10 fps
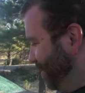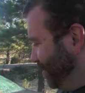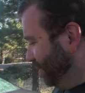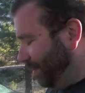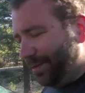
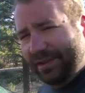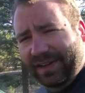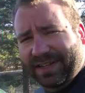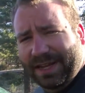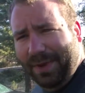So I'm up at the right
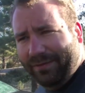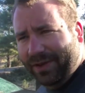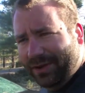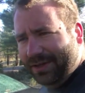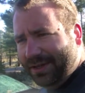time, having
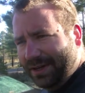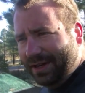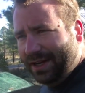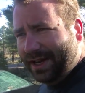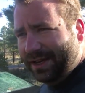gone
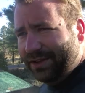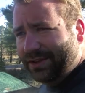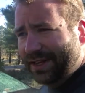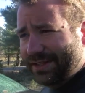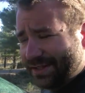and had a good
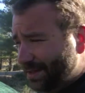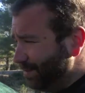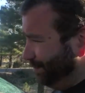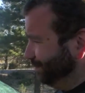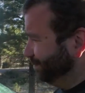night's sleep.
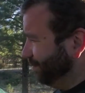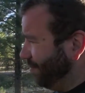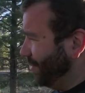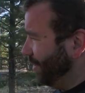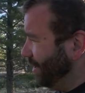
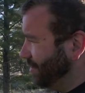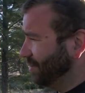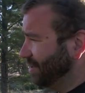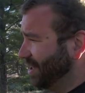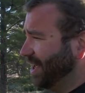So
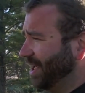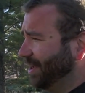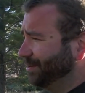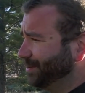today's